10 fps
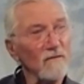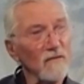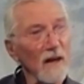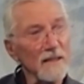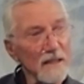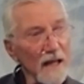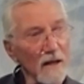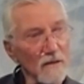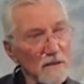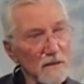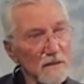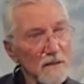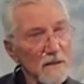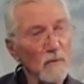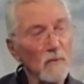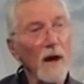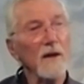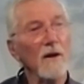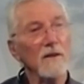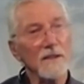to find out
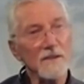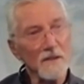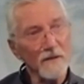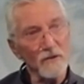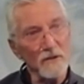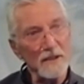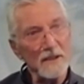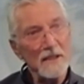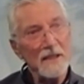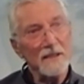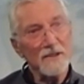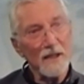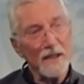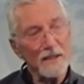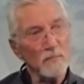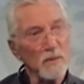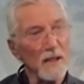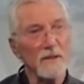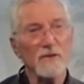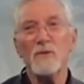why all this suffering is taking place.